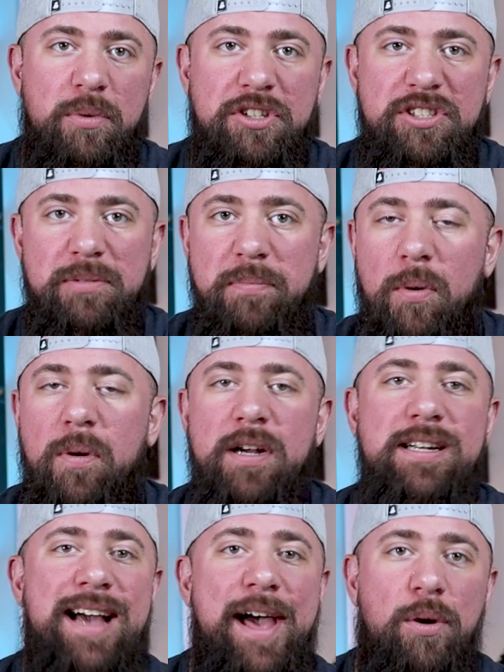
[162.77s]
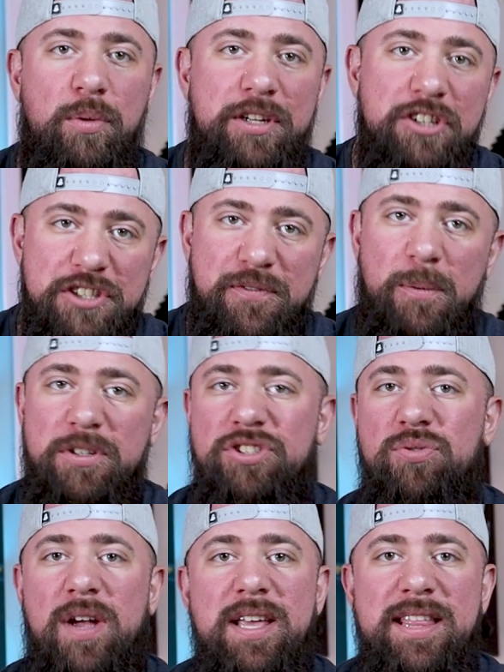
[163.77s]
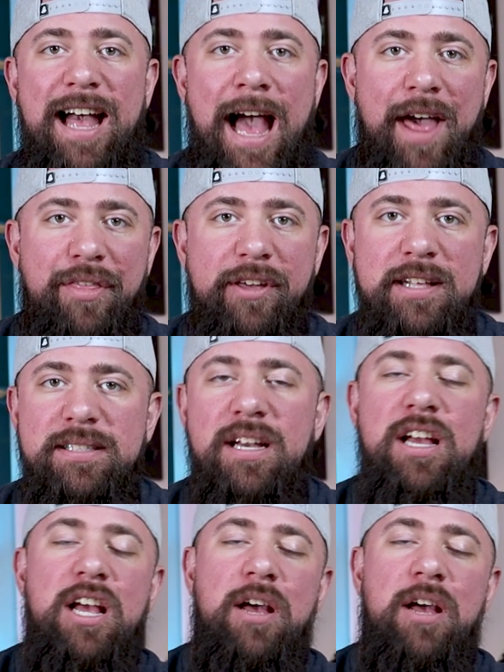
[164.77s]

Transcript: which is important not only just for strength athletes,